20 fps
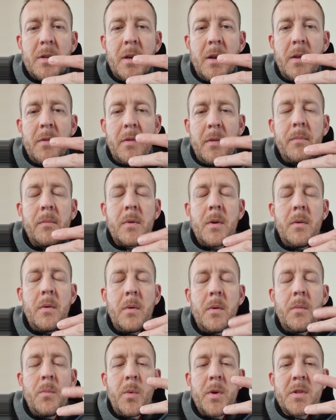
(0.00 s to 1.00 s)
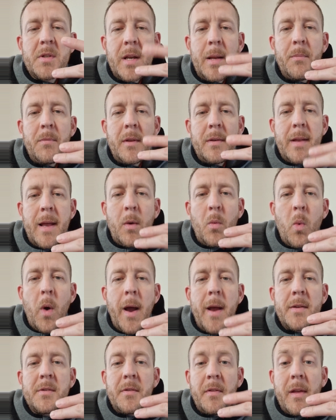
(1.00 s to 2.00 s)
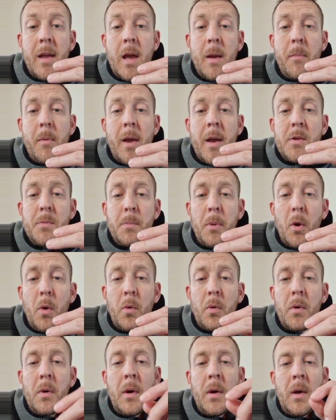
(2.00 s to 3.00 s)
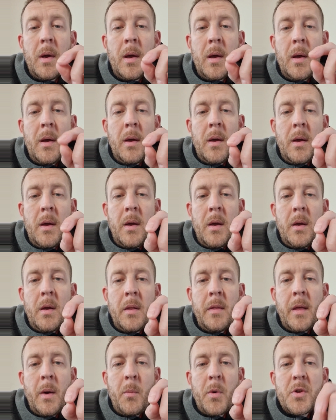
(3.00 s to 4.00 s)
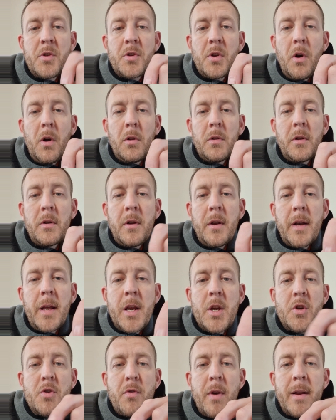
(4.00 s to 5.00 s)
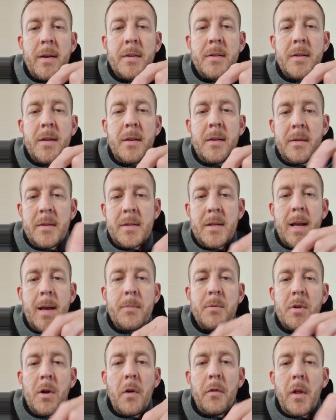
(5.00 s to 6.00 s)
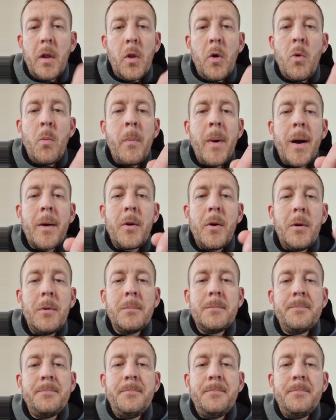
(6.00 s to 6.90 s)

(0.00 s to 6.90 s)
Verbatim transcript: uh, we snipped the dead wire to the ABS plug. And then we soldered and heat shrinked it and taped all the loom back up.